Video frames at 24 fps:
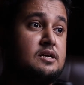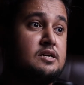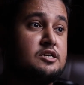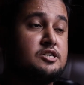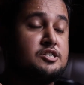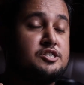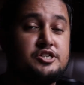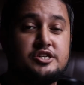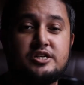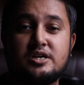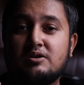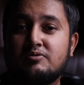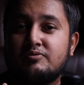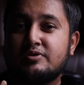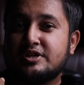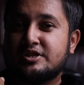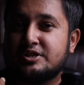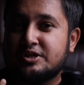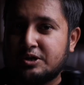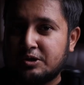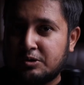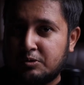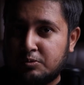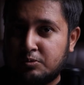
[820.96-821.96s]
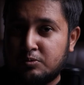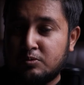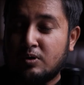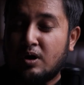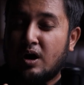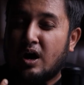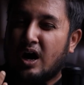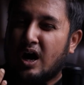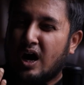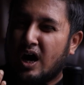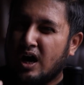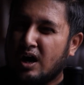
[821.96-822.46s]
share with you
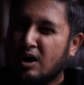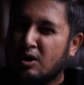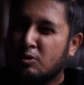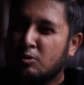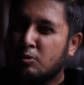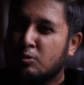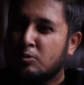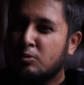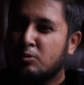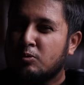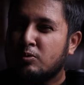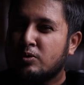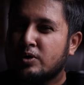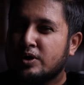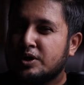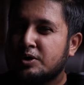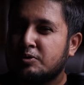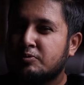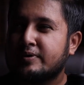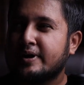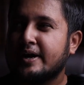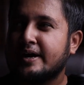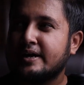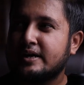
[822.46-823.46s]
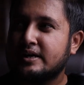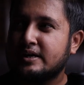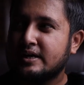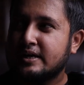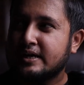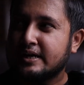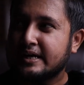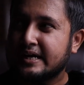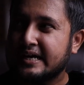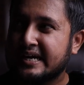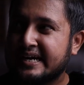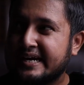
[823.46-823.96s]
how you can
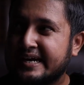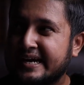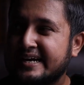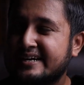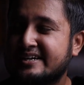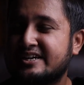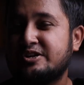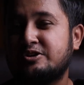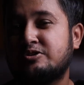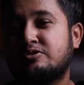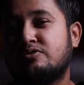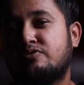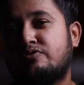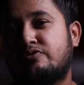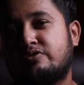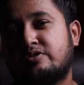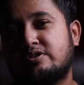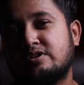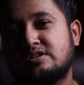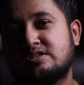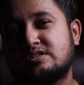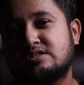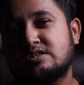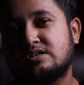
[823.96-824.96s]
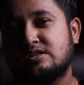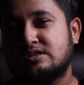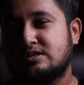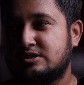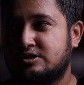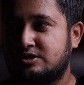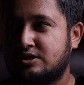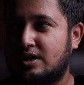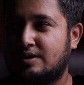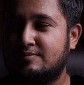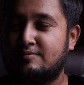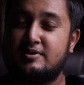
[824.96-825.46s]
get your first
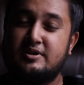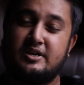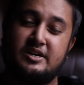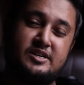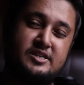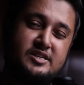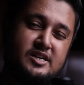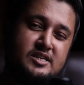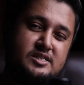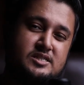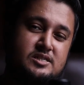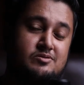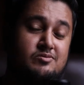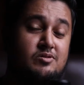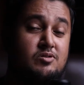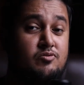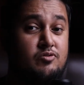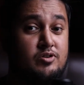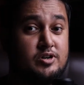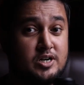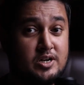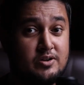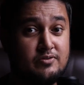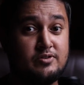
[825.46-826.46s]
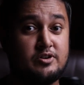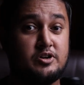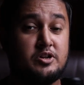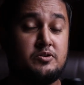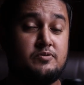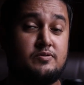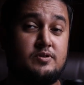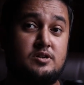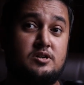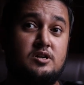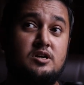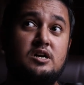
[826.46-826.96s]
job or internship or whatever
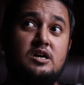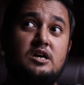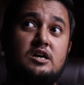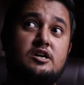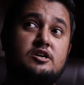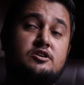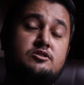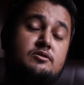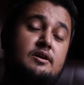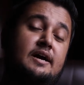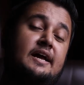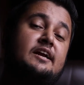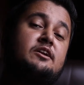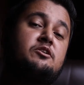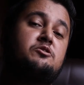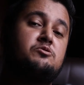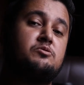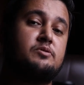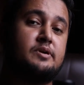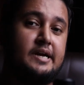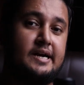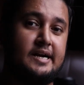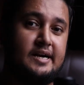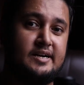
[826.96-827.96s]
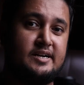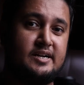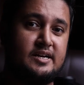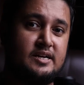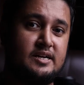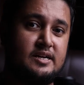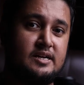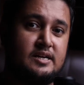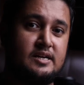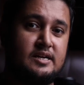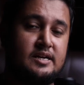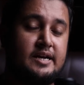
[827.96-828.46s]
you are trying to get
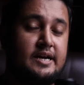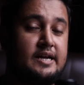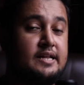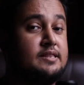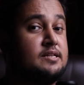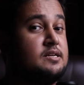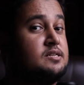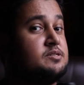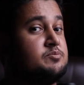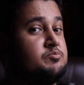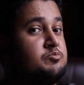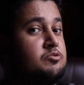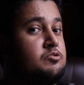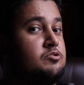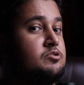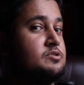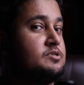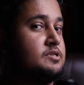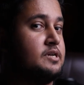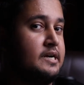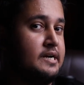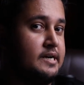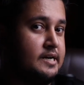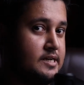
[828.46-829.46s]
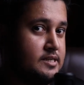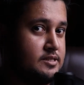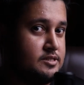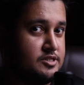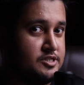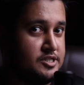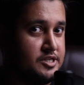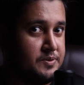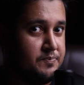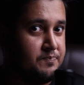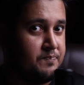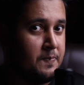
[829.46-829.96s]
in the sports
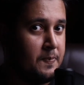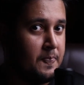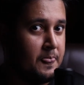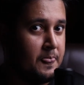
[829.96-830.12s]
industry.